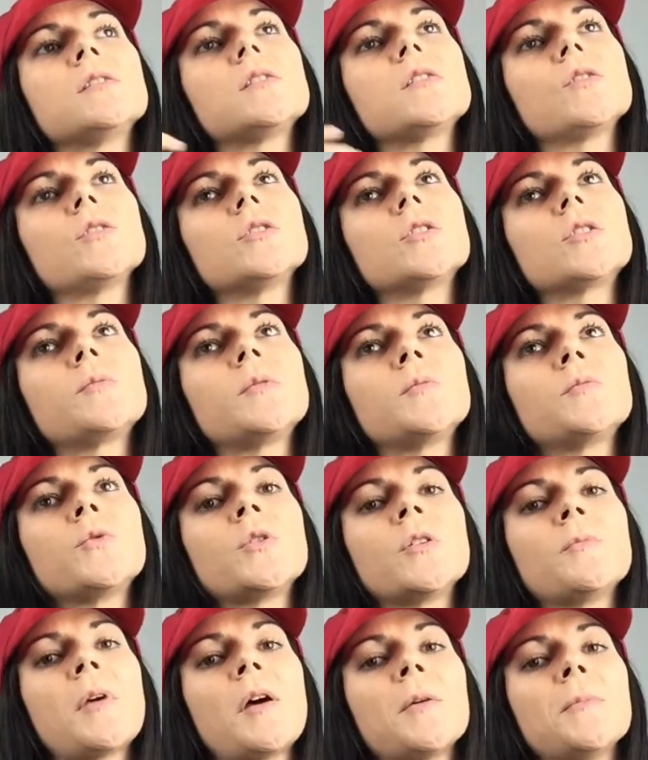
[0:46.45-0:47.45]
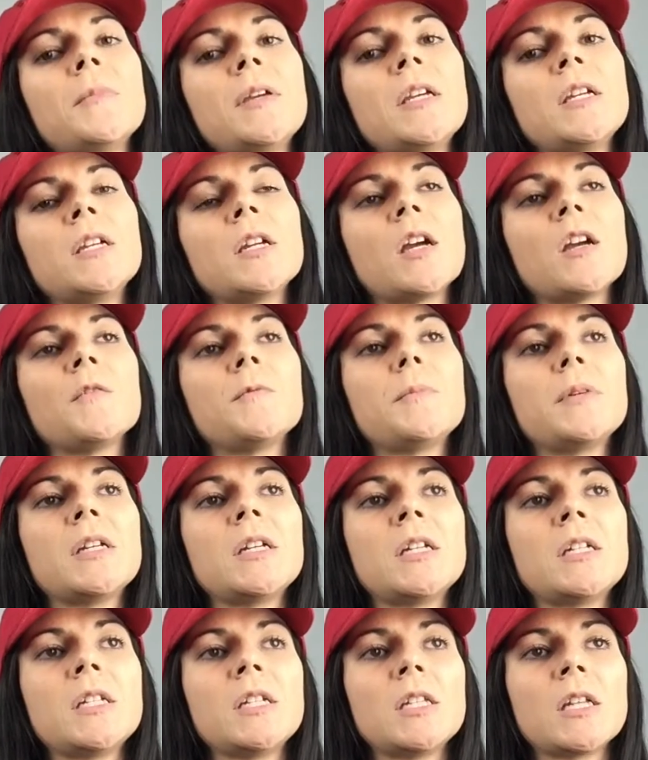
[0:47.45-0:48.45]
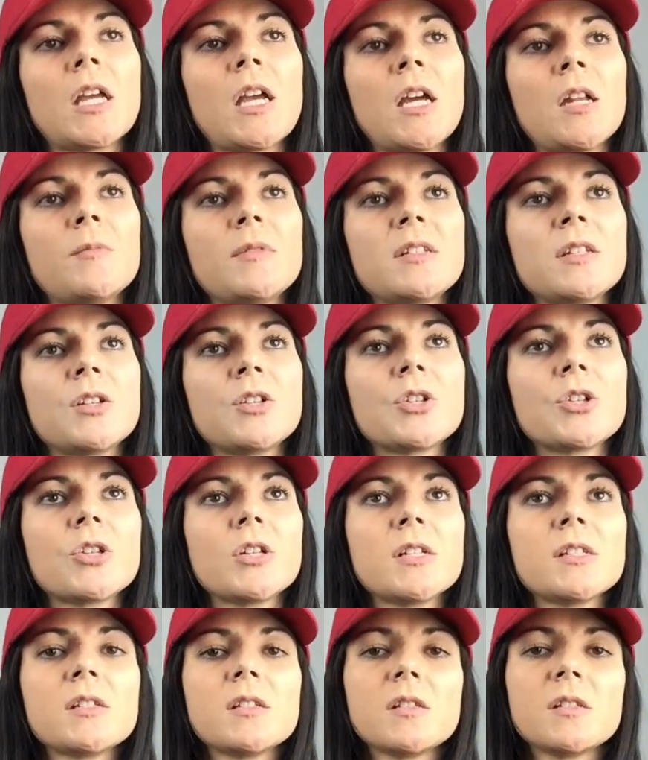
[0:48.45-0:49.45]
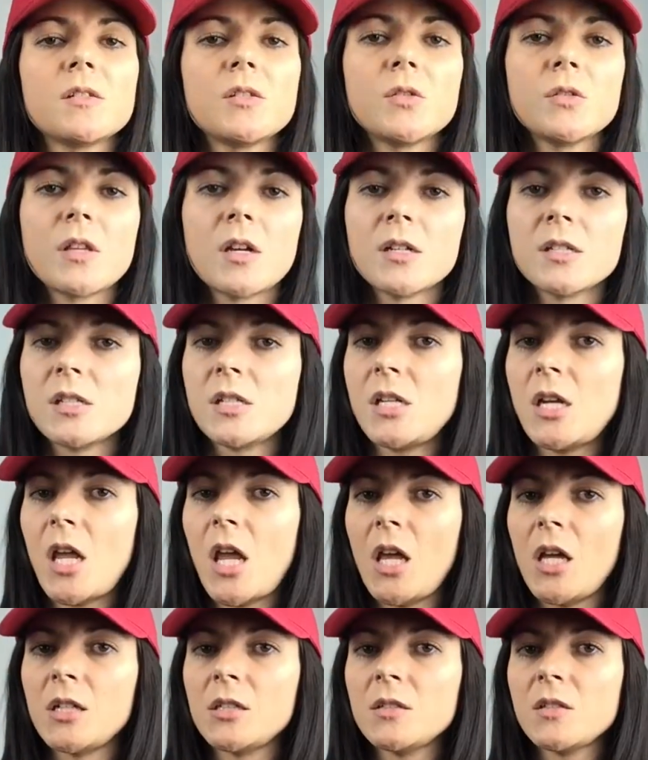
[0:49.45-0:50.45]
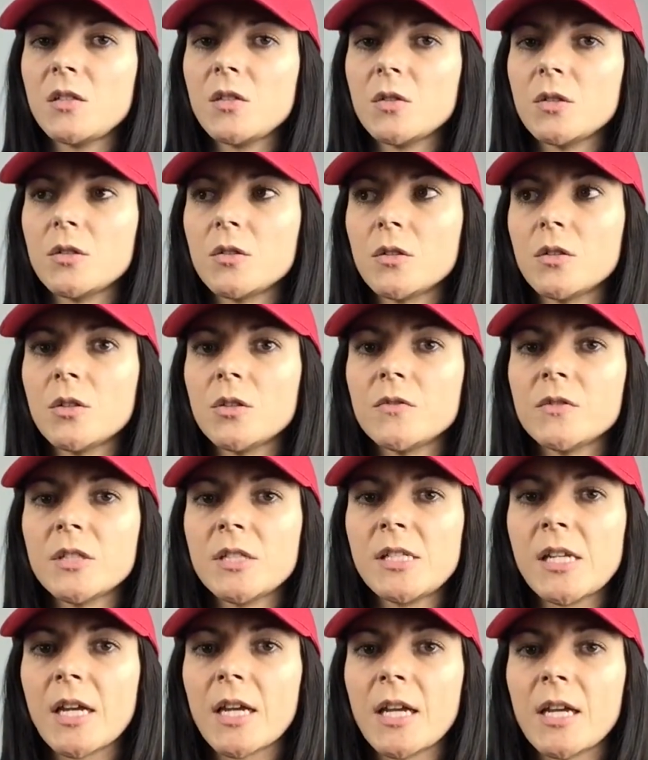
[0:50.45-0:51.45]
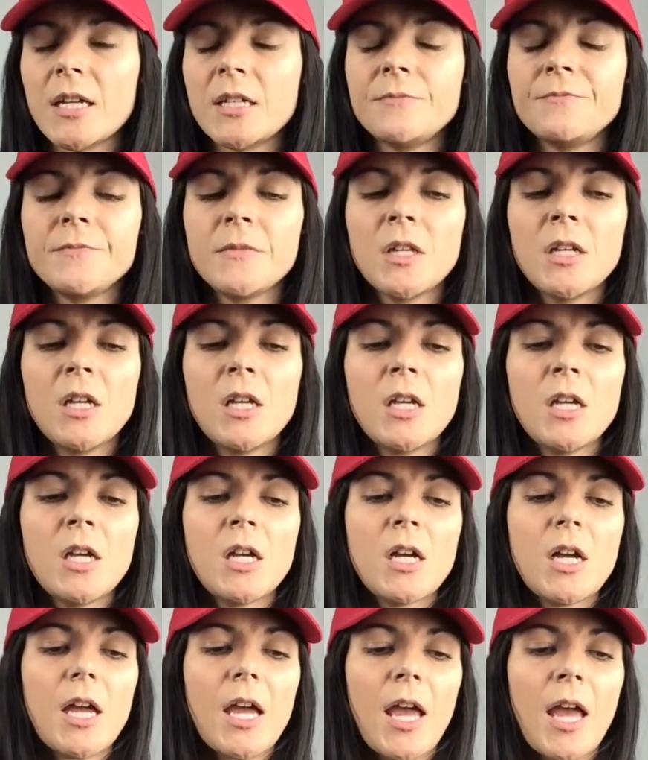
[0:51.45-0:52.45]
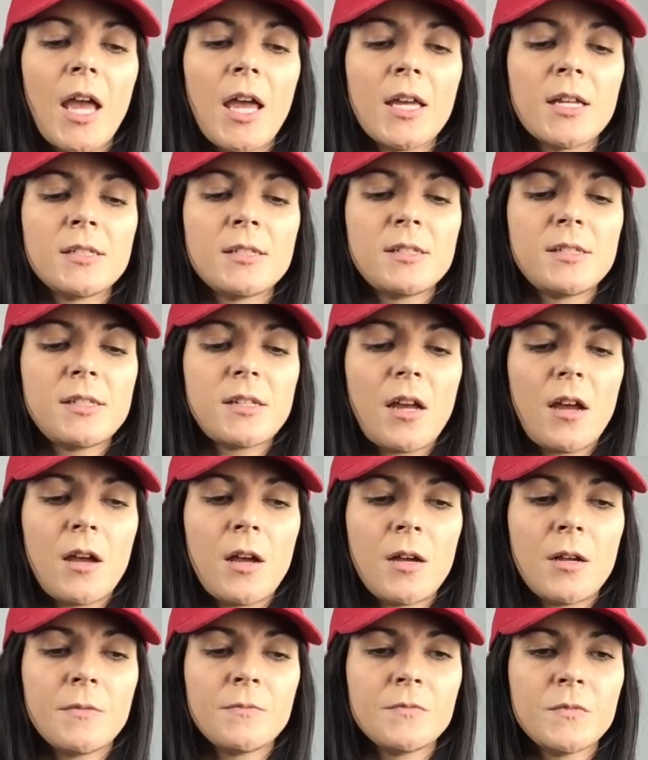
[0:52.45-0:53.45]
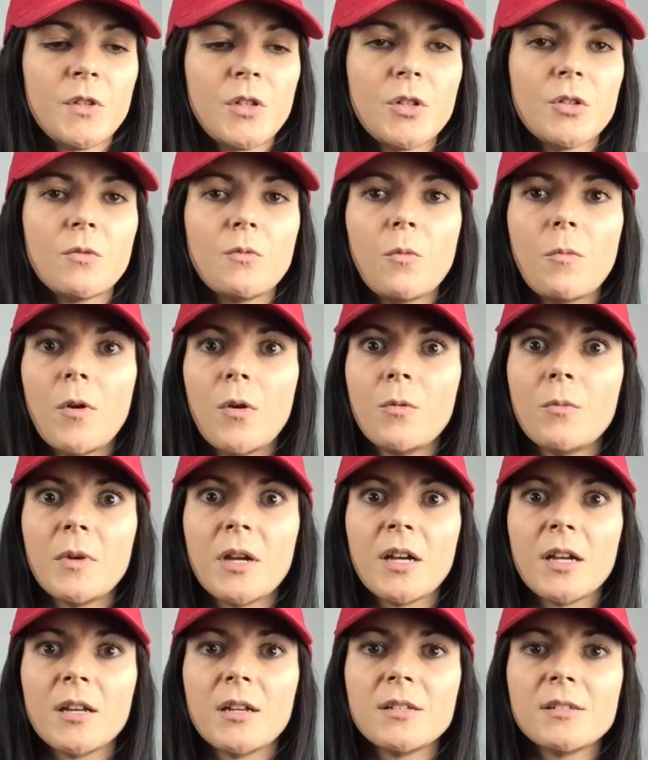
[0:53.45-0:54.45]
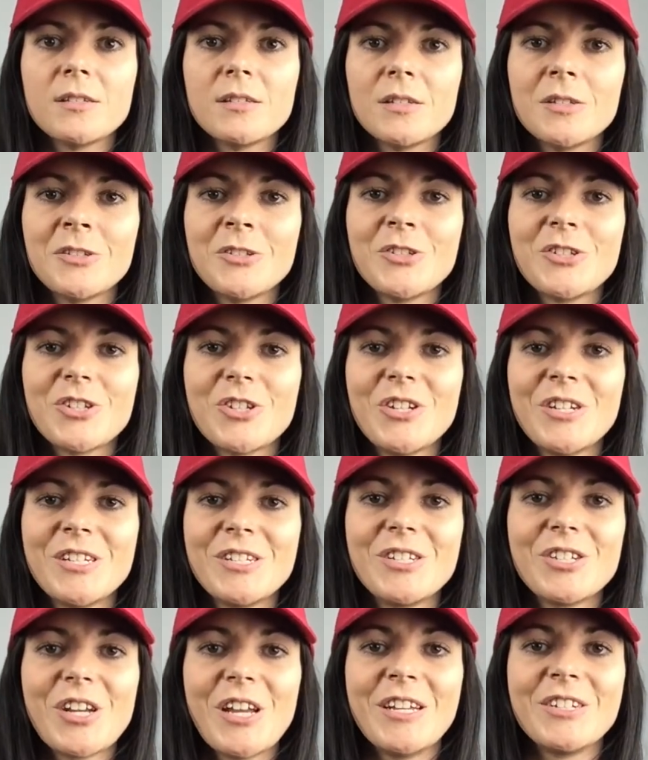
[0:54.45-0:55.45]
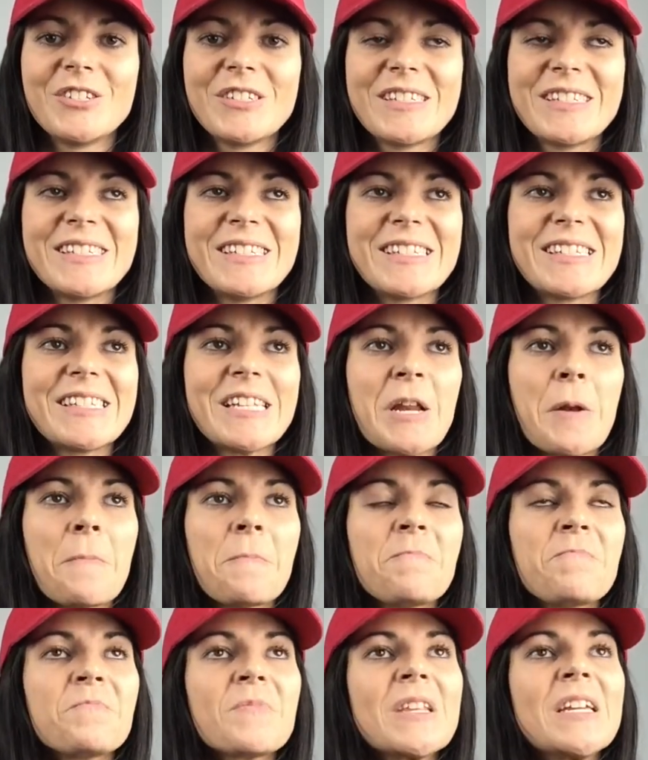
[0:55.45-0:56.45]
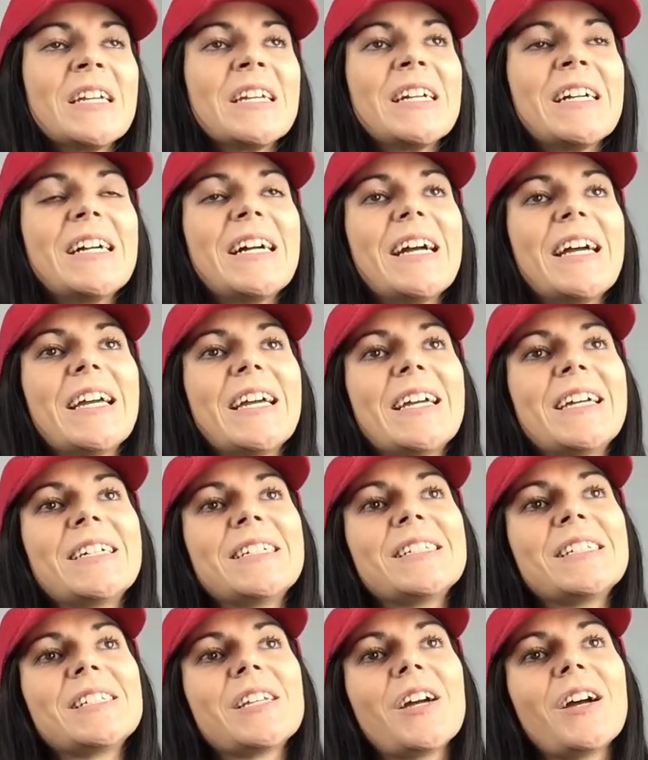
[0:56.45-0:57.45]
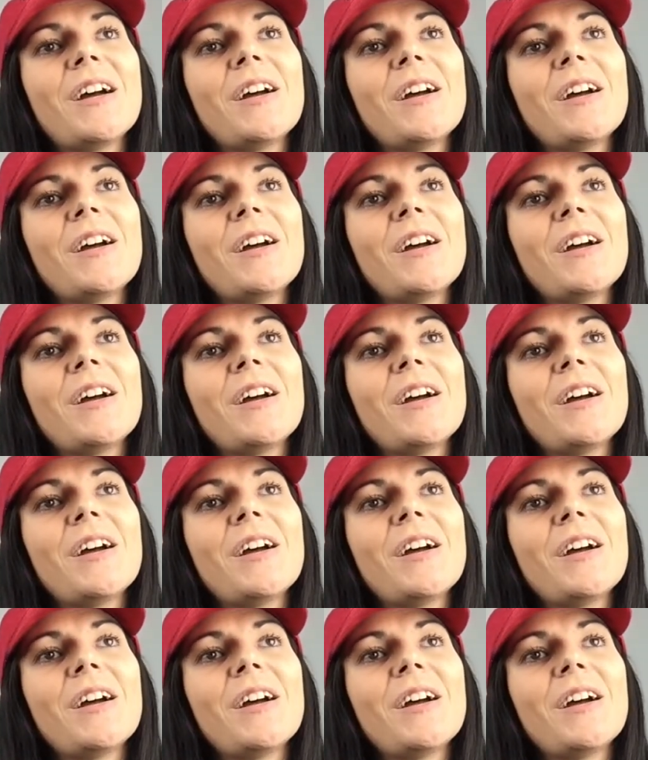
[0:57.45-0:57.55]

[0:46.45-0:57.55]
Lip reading: So a little bit more about me. I've been in the cannabis industry since 2008, so a little over a decade. And, oh my, has the industry changed since then? And